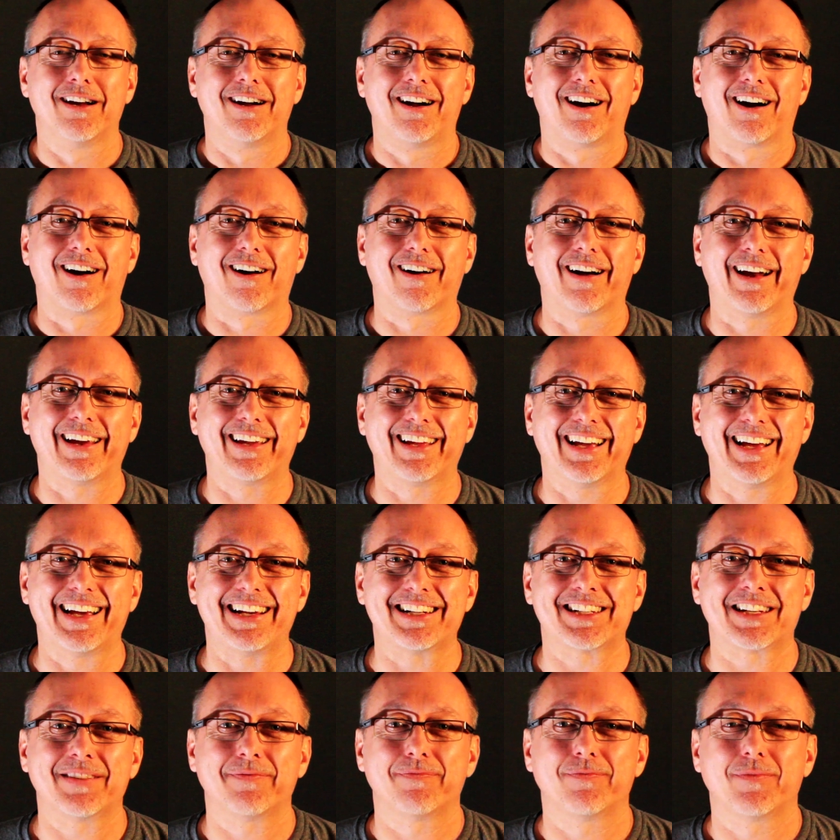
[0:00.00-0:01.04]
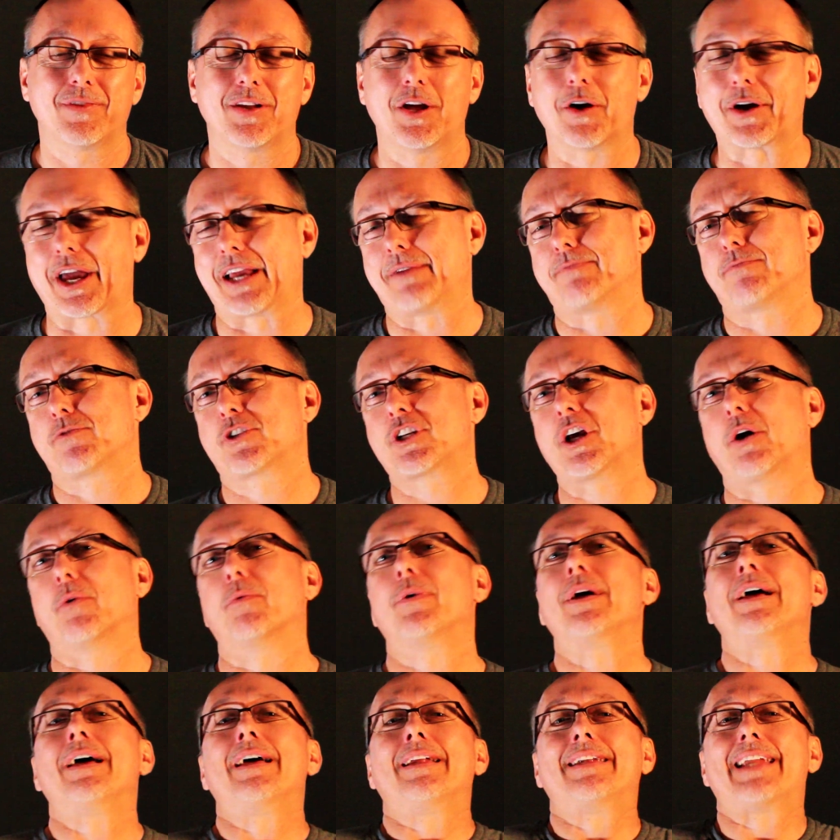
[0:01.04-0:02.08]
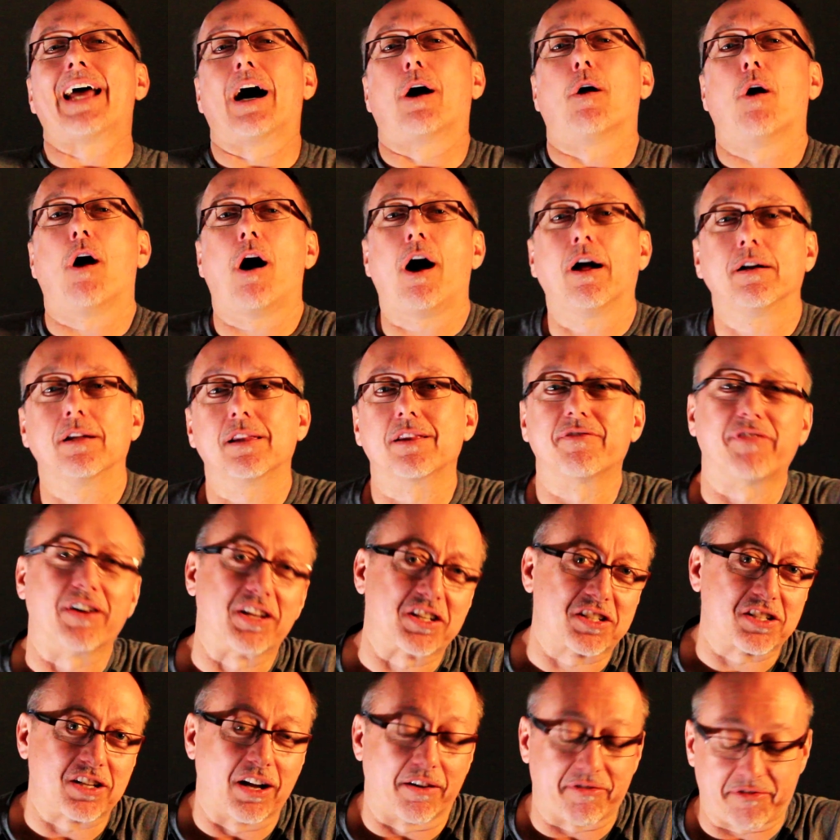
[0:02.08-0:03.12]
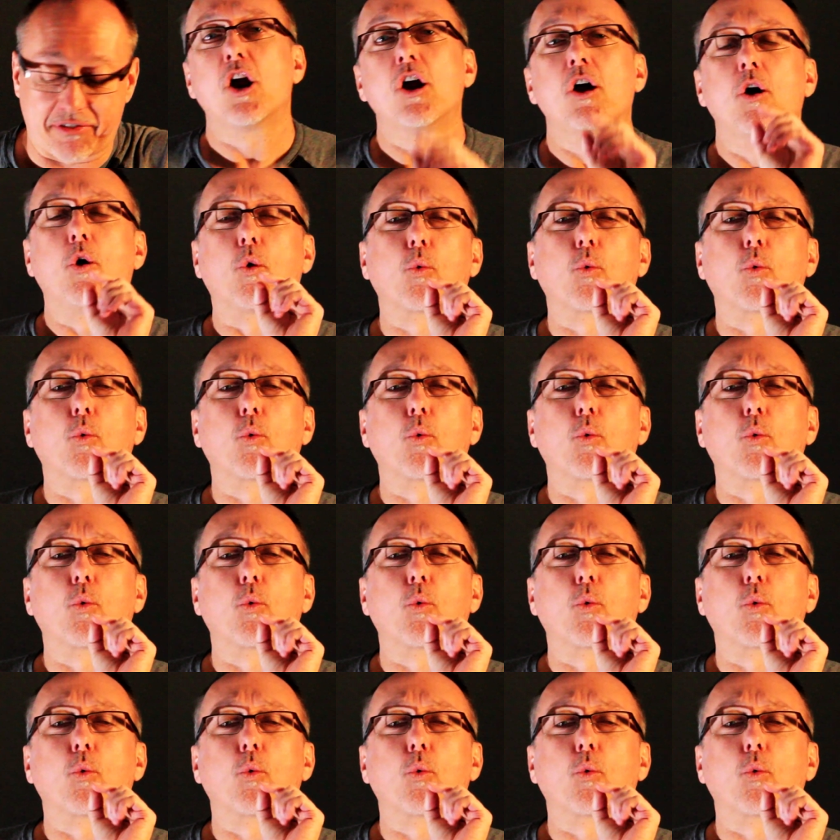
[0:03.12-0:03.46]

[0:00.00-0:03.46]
Alright guys? Okay, so now, on to the fun stuff.